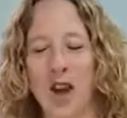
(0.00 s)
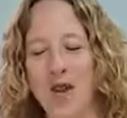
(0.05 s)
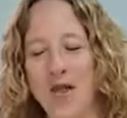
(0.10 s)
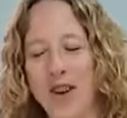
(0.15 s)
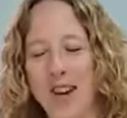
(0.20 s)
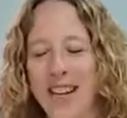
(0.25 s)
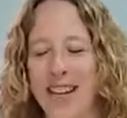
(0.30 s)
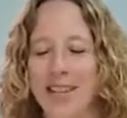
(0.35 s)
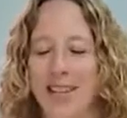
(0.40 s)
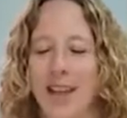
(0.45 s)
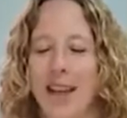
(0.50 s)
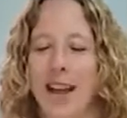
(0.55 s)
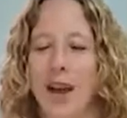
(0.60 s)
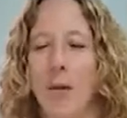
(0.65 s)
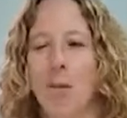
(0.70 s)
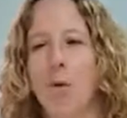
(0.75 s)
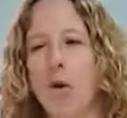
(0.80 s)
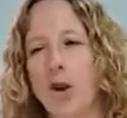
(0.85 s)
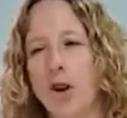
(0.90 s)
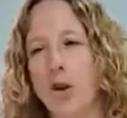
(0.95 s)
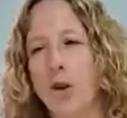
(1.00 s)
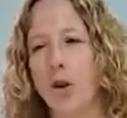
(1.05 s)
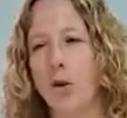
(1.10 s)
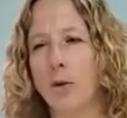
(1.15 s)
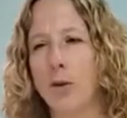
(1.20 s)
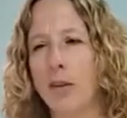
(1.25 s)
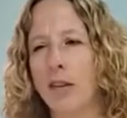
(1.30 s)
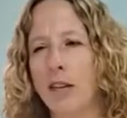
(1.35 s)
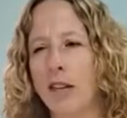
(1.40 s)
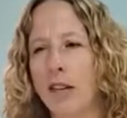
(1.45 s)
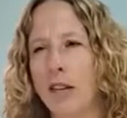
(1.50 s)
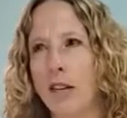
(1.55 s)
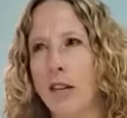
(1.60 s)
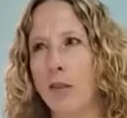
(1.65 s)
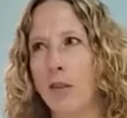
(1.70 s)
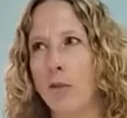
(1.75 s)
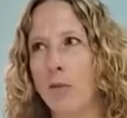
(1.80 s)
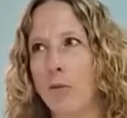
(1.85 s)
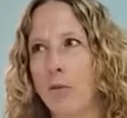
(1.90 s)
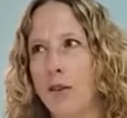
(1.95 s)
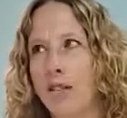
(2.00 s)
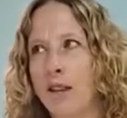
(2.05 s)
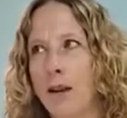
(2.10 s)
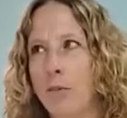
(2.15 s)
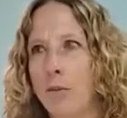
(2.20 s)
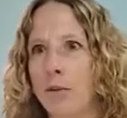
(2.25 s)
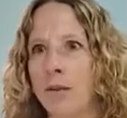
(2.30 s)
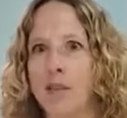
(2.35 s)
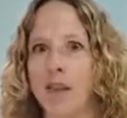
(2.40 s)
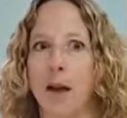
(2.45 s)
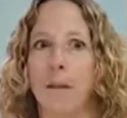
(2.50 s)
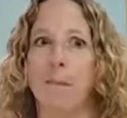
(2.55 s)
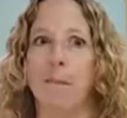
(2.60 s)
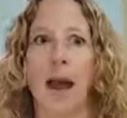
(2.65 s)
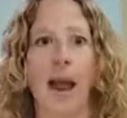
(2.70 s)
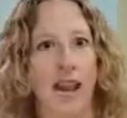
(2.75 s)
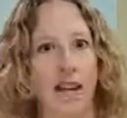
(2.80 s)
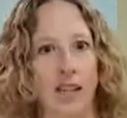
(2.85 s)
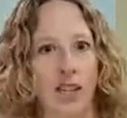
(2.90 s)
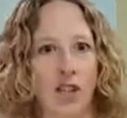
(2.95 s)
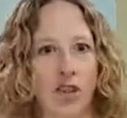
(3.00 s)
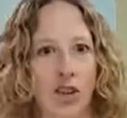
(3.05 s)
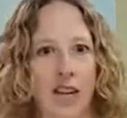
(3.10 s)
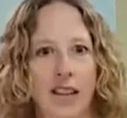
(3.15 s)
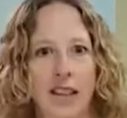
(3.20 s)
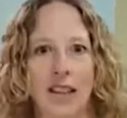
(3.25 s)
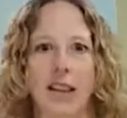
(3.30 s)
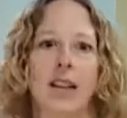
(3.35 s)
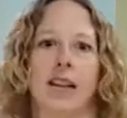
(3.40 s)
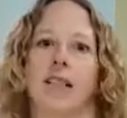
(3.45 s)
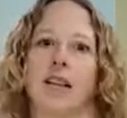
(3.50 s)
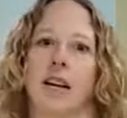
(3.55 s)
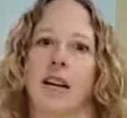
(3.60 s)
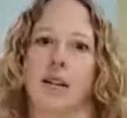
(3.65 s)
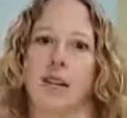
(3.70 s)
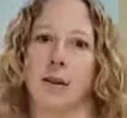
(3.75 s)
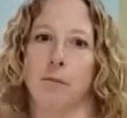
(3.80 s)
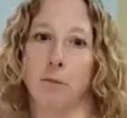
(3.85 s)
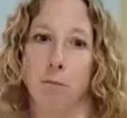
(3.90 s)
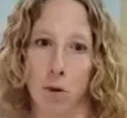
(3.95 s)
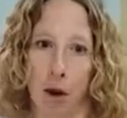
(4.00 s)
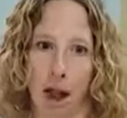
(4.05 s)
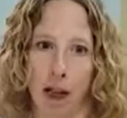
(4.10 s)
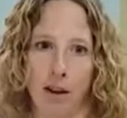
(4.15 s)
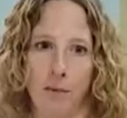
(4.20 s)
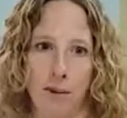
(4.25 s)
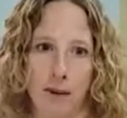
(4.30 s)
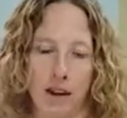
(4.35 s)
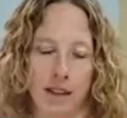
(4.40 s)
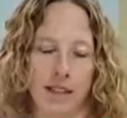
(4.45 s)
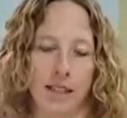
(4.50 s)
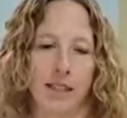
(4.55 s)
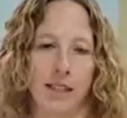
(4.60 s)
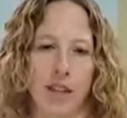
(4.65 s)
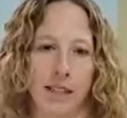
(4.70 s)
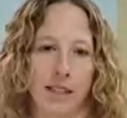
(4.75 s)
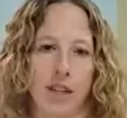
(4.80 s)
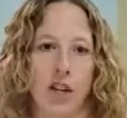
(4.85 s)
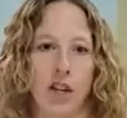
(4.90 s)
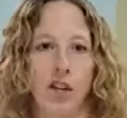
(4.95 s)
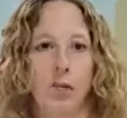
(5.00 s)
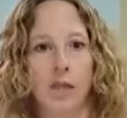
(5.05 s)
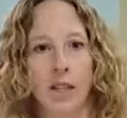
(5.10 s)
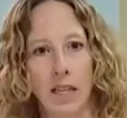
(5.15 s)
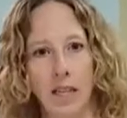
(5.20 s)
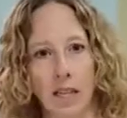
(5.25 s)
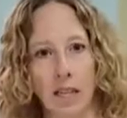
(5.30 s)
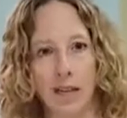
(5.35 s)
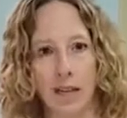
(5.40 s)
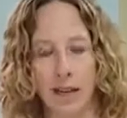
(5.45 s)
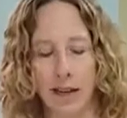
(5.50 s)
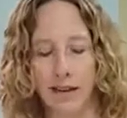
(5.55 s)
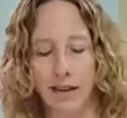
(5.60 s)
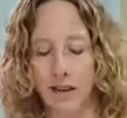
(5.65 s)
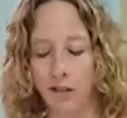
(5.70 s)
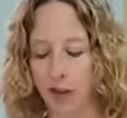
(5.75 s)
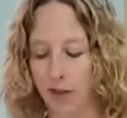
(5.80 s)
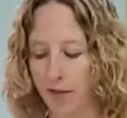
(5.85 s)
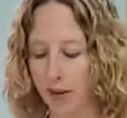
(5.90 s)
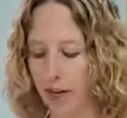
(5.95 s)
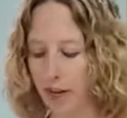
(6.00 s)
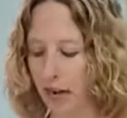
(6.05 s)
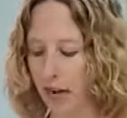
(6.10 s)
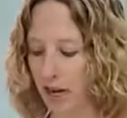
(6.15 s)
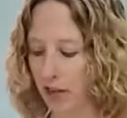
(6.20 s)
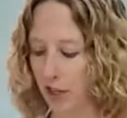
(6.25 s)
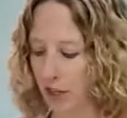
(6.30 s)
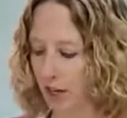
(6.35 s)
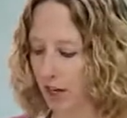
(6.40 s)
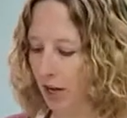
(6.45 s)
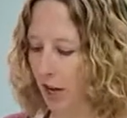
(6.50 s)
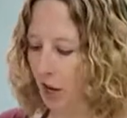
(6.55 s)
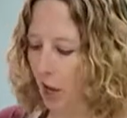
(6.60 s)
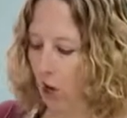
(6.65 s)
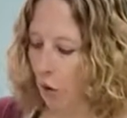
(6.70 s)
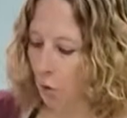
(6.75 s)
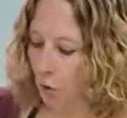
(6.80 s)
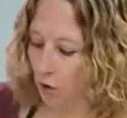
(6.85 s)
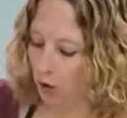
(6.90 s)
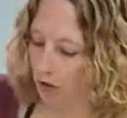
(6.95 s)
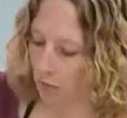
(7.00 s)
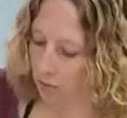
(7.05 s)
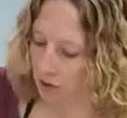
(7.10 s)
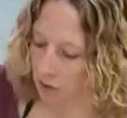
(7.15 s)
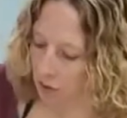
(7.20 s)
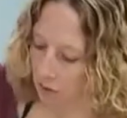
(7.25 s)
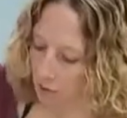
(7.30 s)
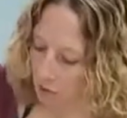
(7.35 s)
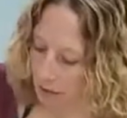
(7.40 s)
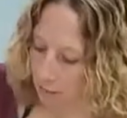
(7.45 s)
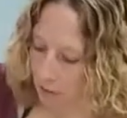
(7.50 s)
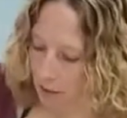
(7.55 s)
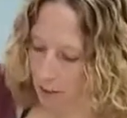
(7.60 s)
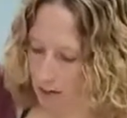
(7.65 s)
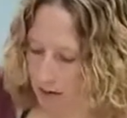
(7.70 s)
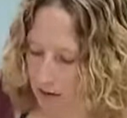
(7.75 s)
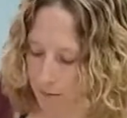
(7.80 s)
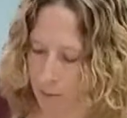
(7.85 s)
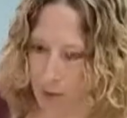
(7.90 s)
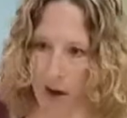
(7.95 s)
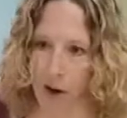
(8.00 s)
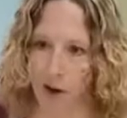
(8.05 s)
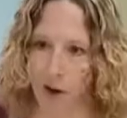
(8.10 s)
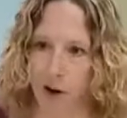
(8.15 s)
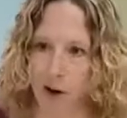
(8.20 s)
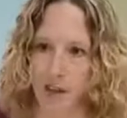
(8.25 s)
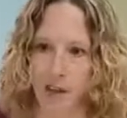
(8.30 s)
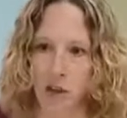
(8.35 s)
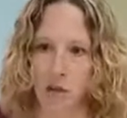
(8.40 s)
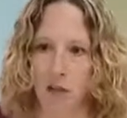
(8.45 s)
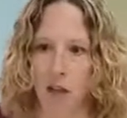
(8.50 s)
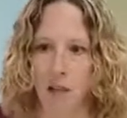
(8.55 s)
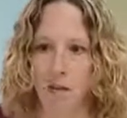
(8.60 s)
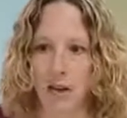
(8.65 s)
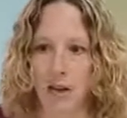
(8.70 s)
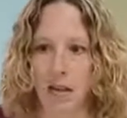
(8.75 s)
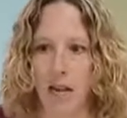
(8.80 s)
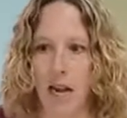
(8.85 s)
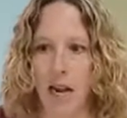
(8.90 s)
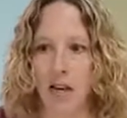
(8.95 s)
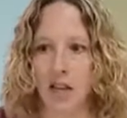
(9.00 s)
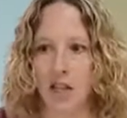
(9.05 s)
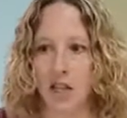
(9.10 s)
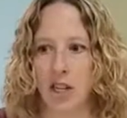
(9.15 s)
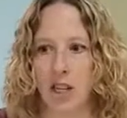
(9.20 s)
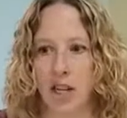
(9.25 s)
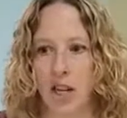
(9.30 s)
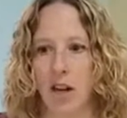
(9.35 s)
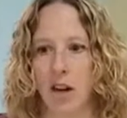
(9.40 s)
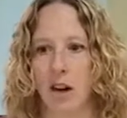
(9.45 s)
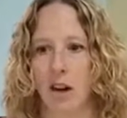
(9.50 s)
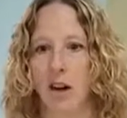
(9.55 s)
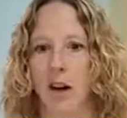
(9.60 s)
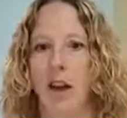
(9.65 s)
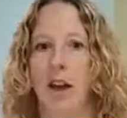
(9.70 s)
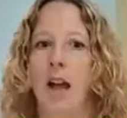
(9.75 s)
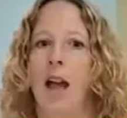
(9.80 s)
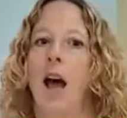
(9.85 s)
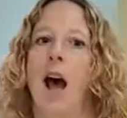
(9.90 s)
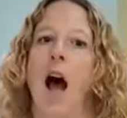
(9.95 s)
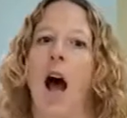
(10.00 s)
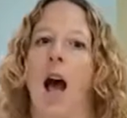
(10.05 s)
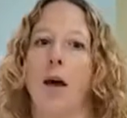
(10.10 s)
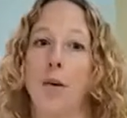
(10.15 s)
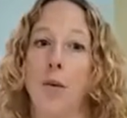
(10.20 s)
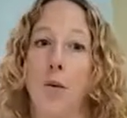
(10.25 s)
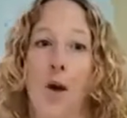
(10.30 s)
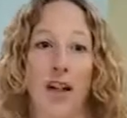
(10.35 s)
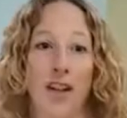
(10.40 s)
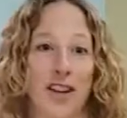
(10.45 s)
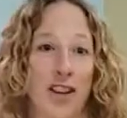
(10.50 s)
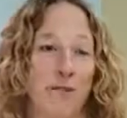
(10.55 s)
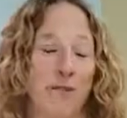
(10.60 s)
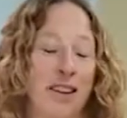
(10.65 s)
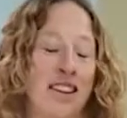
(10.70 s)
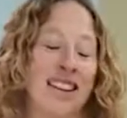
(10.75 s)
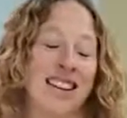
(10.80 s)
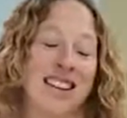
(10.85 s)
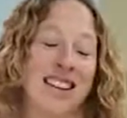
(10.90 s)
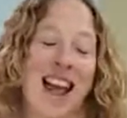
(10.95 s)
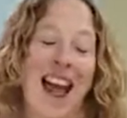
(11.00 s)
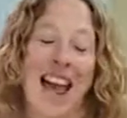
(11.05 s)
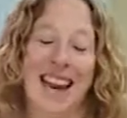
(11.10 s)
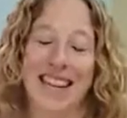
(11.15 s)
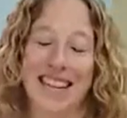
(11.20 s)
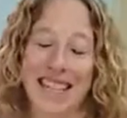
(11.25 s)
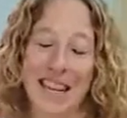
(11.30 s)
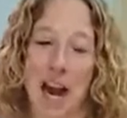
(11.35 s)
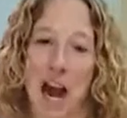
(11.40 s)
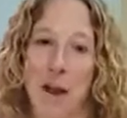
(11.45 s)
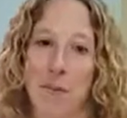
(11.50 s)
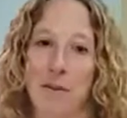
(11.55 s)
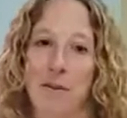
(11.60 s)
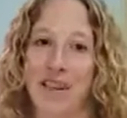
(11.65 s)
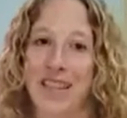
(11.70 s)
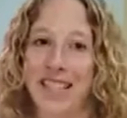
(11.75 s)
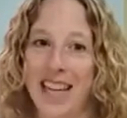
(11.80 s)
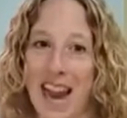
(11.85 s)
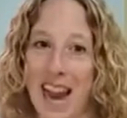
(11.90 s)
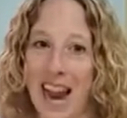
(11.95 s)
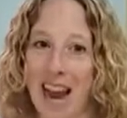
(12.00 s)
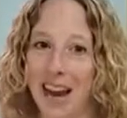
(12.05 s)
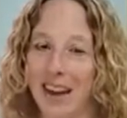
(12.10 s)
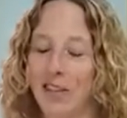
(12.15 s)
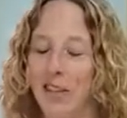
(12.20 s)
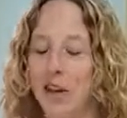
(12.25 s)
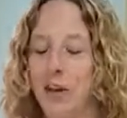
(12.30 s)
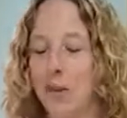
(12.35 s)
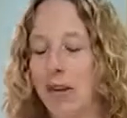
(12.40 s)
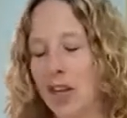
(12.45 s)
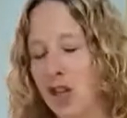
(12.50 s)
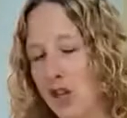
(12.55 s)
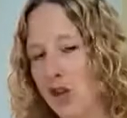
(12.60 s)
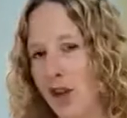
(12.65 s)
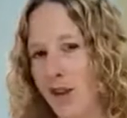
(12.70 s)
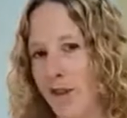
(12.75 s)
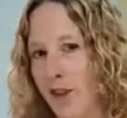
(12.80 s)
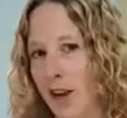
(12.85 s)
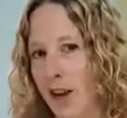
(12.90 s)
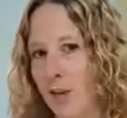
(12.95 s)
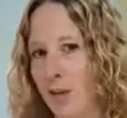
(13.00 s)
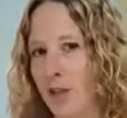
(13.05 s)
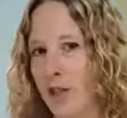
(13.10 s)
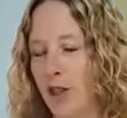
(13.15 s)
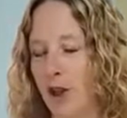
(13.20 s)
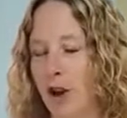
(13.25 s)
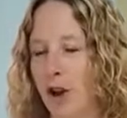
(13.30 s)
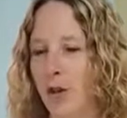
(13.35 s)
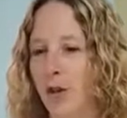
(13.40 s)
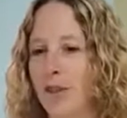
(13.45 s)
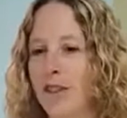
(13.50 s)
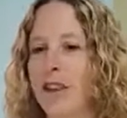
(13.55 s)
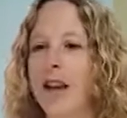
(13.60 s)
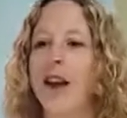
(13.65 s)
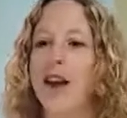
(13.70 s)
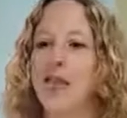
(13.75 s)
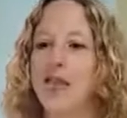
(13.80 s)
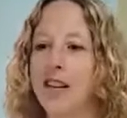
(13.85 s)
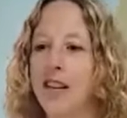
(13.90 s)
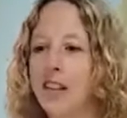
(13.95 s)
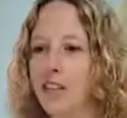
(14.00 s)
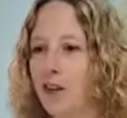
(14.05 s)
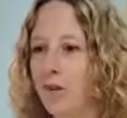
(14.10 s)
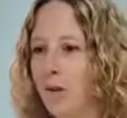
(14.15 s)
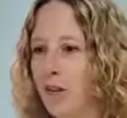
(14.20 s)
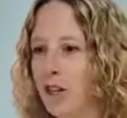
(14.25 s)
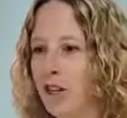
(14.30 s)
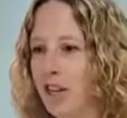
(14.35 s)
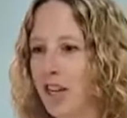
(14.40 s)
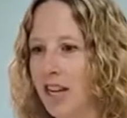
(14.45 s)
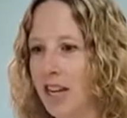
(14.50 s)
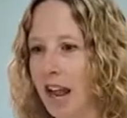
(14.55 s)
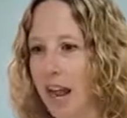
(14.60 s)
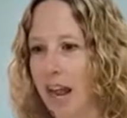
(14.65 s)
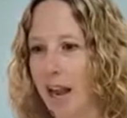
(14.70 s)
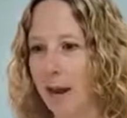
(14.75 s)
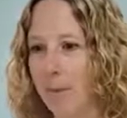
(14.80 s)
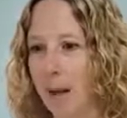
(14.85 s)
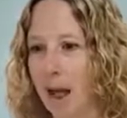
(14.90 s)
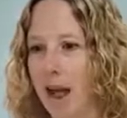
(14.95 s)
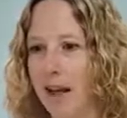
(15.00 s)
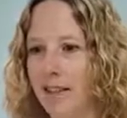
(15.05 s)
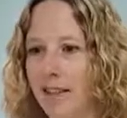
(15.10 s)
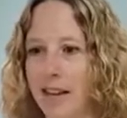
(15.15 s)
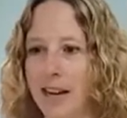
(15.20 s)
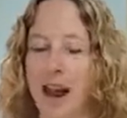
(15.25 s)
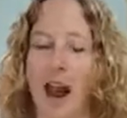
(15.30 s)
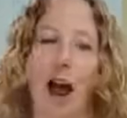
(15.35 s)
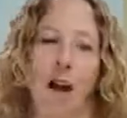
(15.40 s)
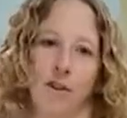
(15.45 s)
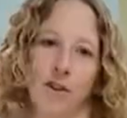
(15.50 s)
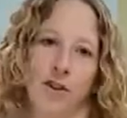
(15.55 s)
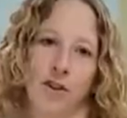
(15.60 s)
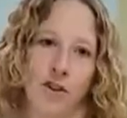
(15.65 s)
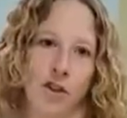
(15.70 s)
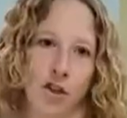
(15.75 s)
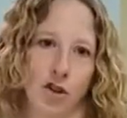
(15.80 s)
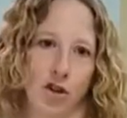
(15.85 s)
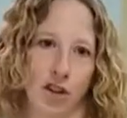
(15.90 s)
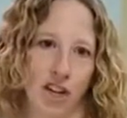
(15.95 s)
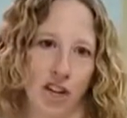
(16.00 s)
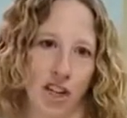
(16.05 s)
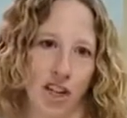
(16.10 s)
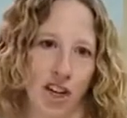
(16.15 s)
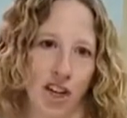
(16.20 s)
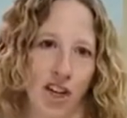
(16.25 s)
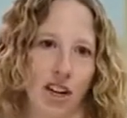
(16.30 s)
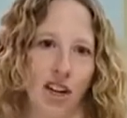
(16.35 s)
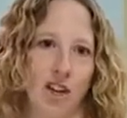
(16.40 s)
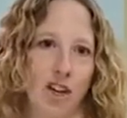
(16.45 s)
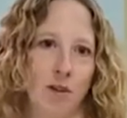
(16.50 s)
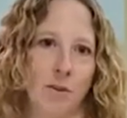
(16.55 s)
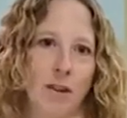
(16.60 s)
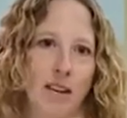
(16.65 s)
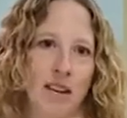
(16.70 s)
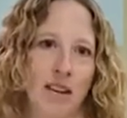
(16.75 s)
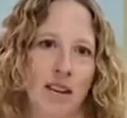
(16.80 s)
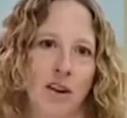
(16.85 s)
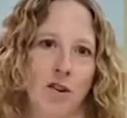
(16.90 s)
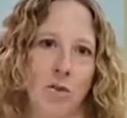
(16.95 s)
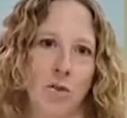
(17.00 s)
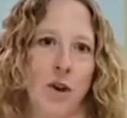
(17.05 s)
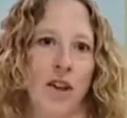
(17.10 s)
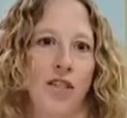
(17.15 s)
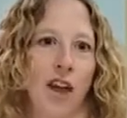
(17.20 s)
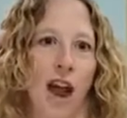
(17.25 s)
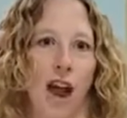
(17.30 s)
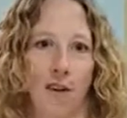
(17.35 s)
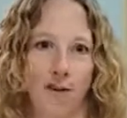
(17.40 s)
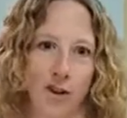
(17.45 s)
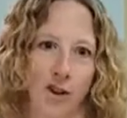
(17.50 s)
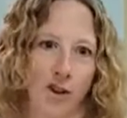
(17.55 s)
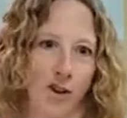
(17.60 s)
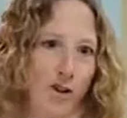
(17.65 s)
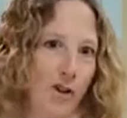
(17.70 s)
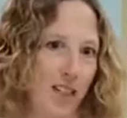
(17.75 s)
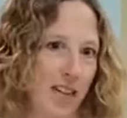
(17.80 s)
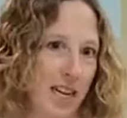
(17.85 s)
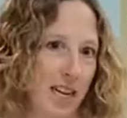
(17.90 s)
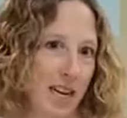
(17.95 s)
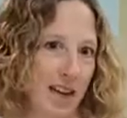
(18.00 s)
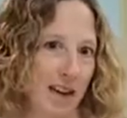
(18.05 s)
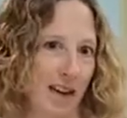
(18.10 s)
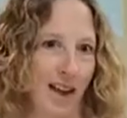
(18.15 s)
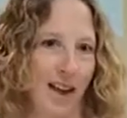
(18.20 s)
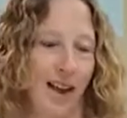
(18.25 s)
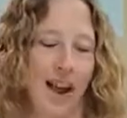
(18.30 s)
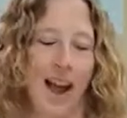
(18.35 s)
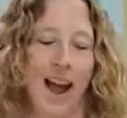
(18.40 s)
is more closely resembles a pastry than it does bread because it doesn't use yeast as a leavening agent. We're going to be using baking powder as our leavening agent here. And while it can be eaten any time of the day, a little bit of trivia with scones, these originally came as an afternoon tradition to be eaten with afternoon tea.